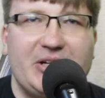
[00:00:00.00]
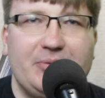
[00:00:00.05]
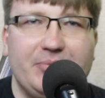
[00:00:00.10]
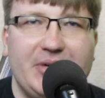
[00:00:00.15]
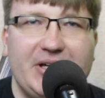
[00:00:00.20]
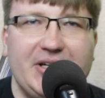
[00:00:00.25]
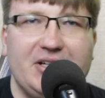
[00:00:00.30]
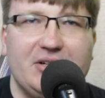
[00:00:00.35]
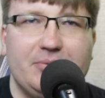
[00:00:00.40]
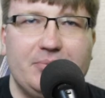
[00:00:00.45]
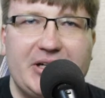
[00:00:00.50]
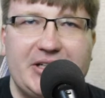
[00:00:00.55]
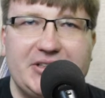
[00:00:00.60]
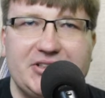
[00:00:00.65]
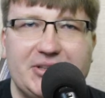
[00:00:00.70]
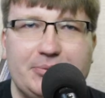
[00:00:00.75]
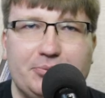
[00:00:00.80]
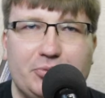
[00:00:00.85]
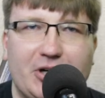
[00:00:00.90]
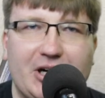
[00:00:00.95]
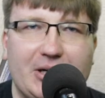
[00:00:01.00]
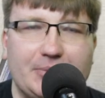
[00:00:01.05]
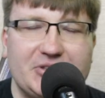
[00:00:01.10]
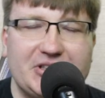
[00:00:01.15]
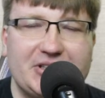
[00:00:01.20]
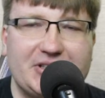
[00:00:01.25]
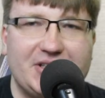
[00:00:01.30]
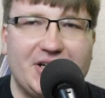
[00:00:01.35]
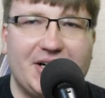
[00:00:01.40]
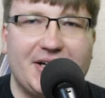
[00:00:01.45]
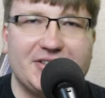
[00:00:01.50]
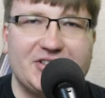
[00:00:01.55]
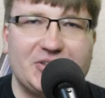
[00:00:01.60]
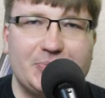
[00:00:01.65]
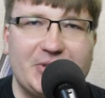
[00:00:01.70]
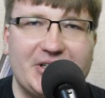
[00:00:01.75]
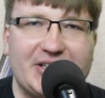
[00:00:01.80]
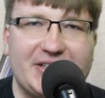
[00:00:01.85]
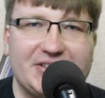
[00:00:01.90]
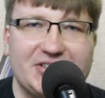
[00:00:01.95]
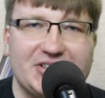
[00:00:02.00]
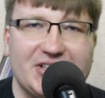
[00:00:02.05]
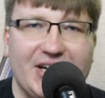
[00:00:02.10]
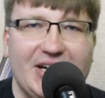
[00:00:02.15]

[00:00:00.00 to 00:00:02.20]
many amazing props and cosplays,